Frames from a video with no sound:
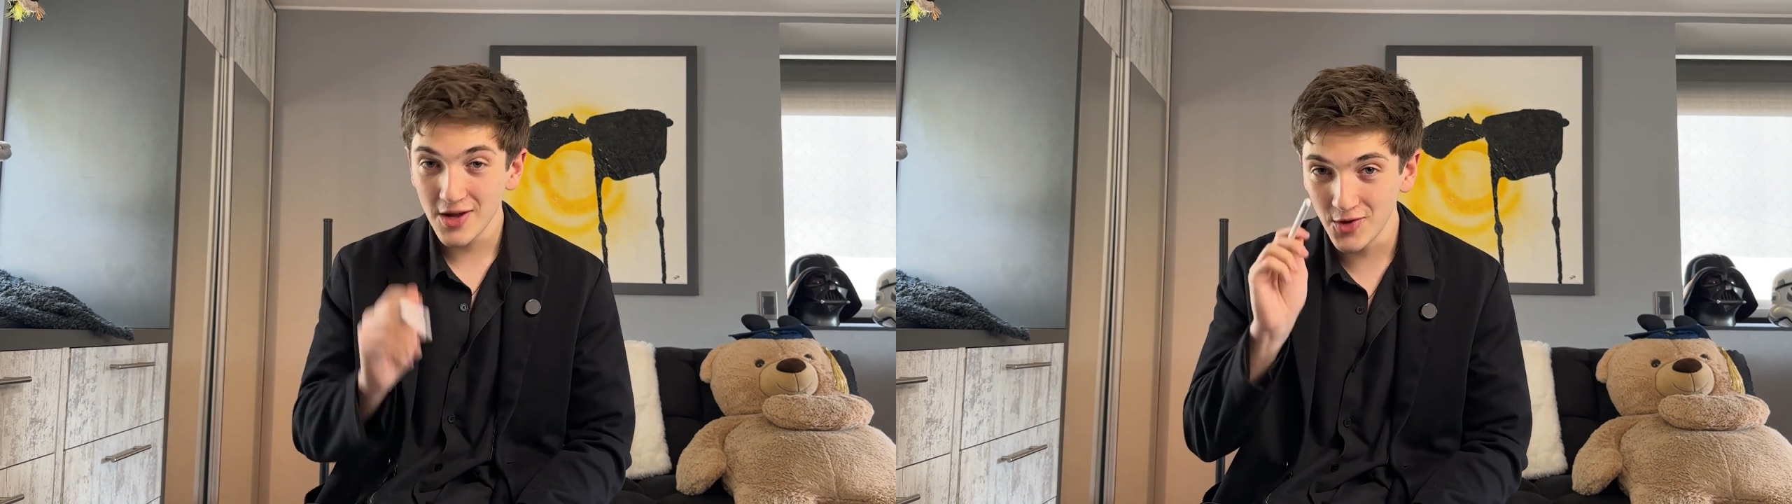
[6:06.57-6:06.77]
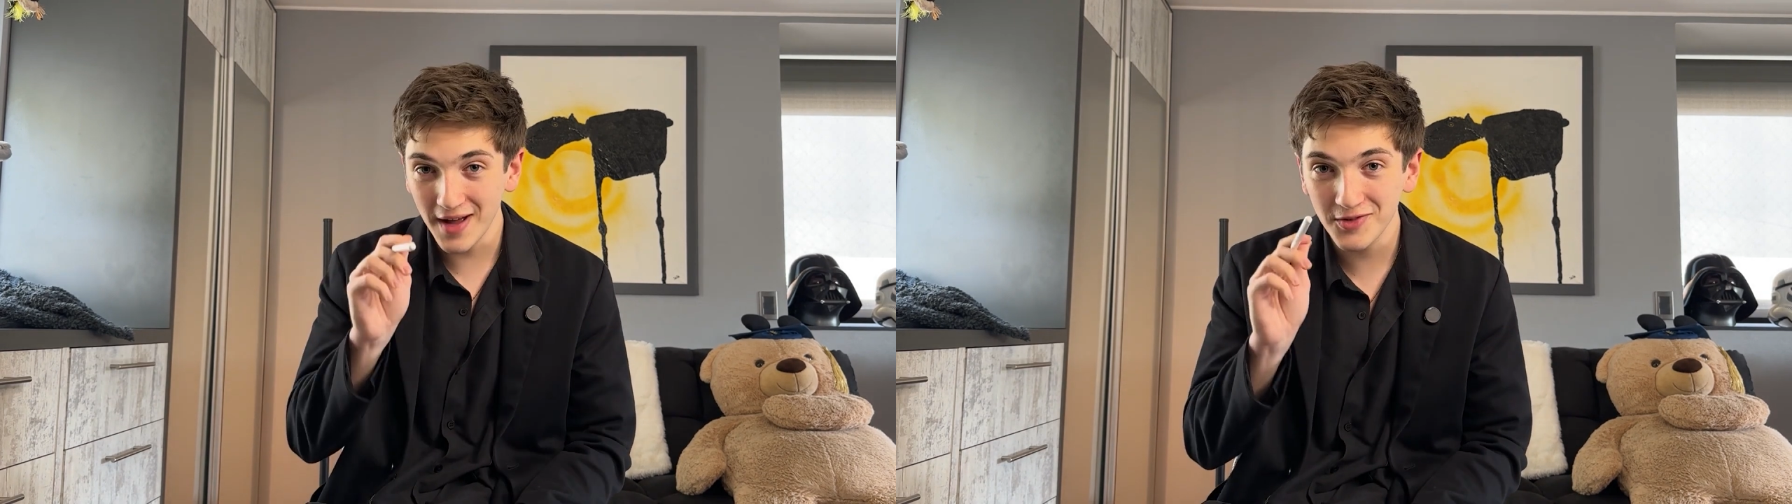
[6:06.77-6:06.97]

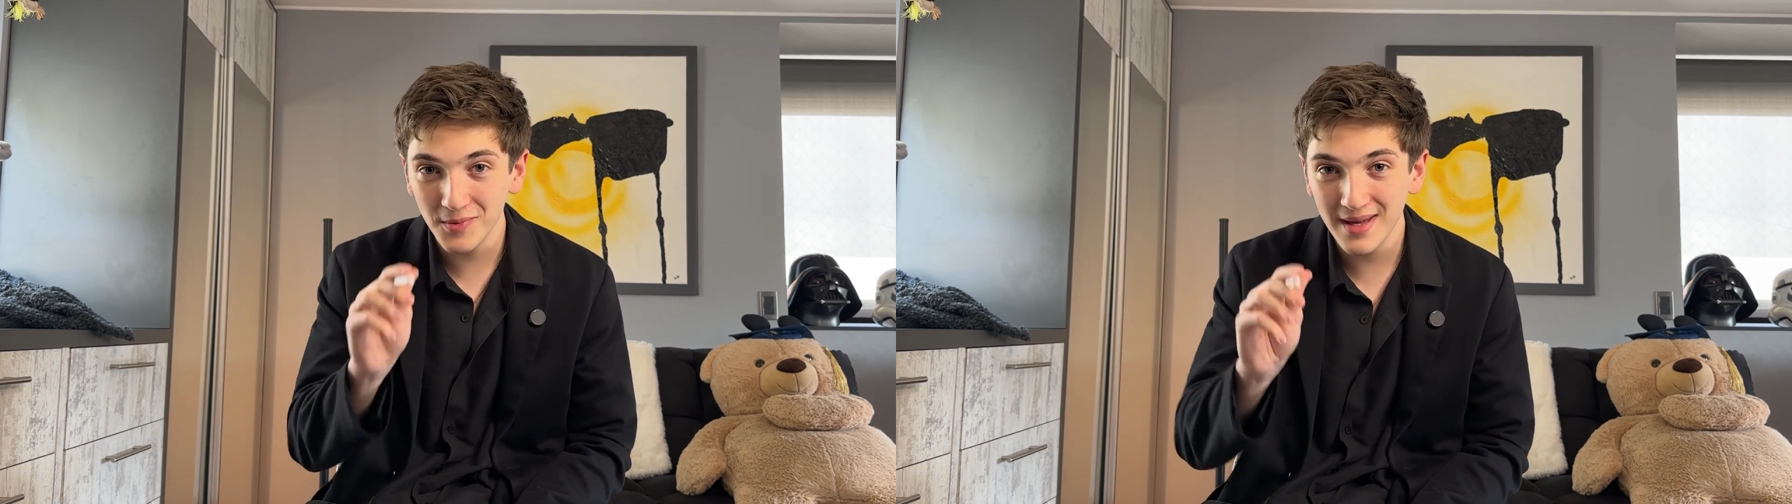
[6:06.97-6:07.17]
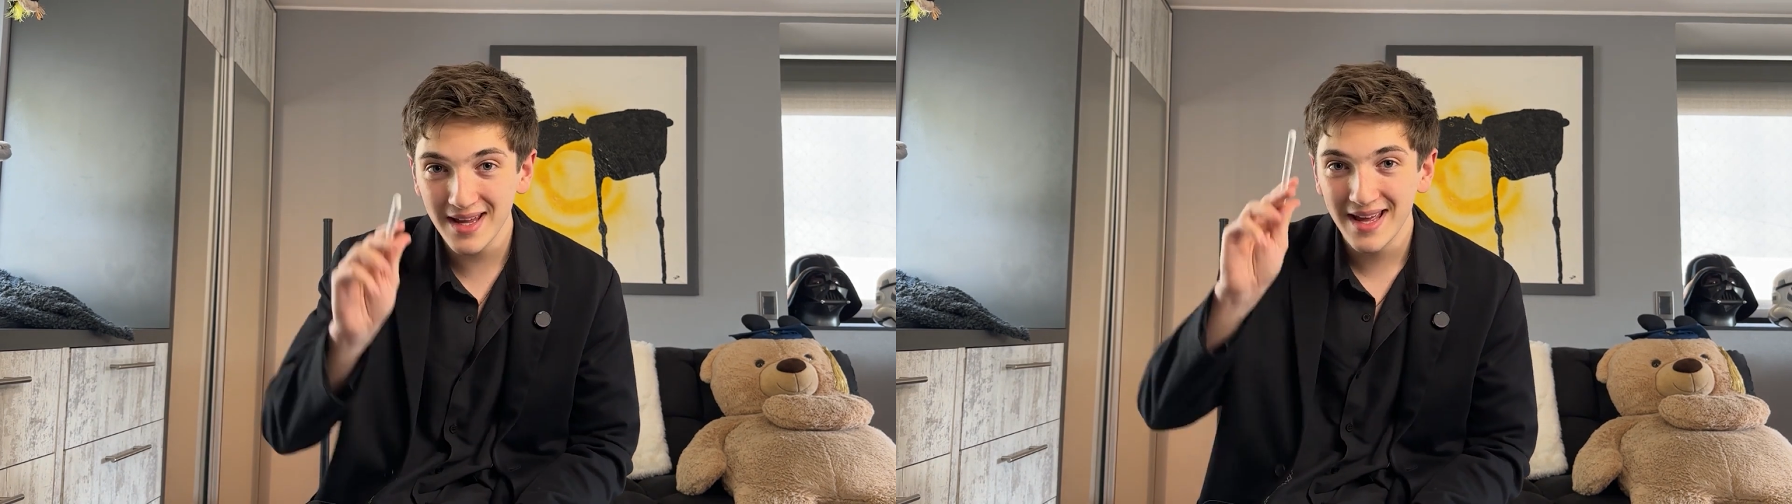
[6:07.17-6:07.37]
You have to
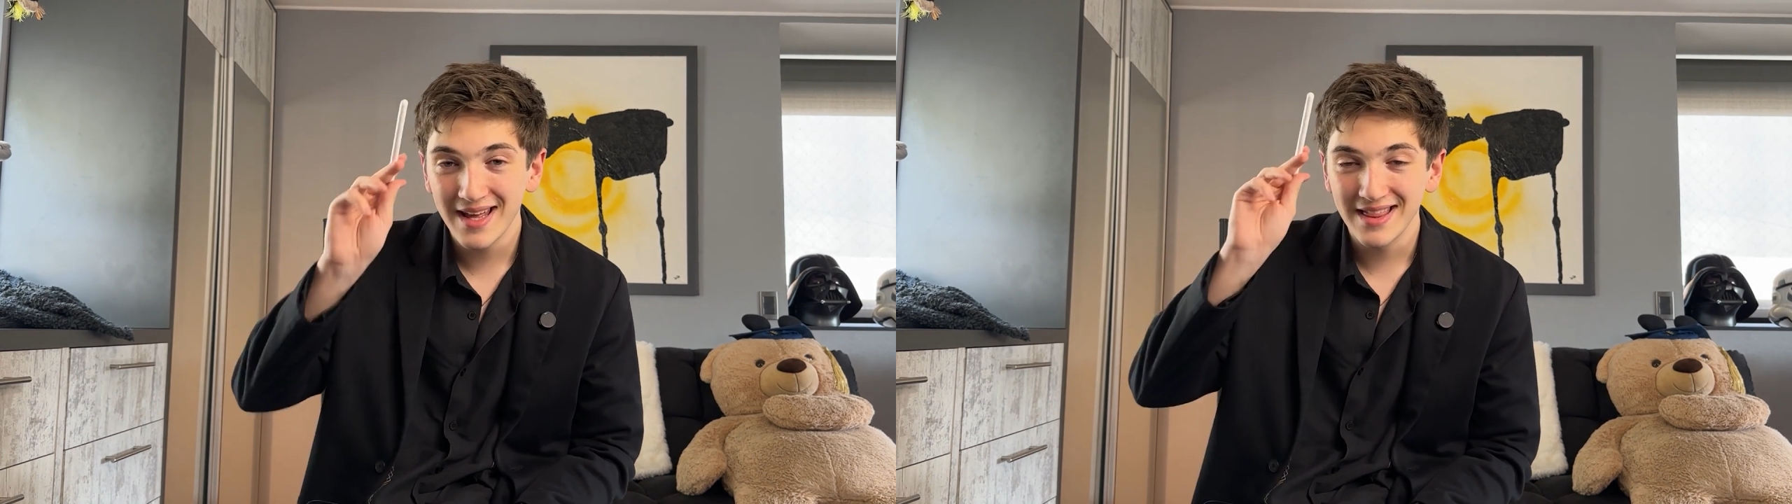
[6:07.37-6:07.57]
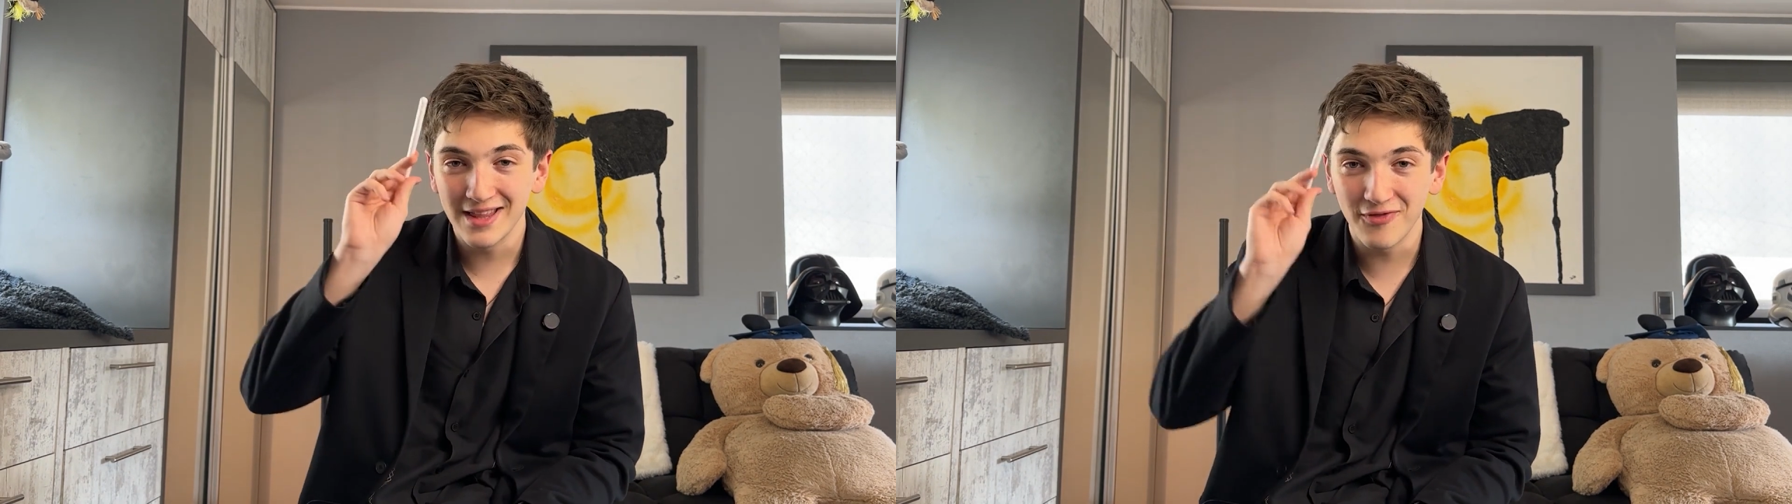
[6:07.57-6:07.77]
be the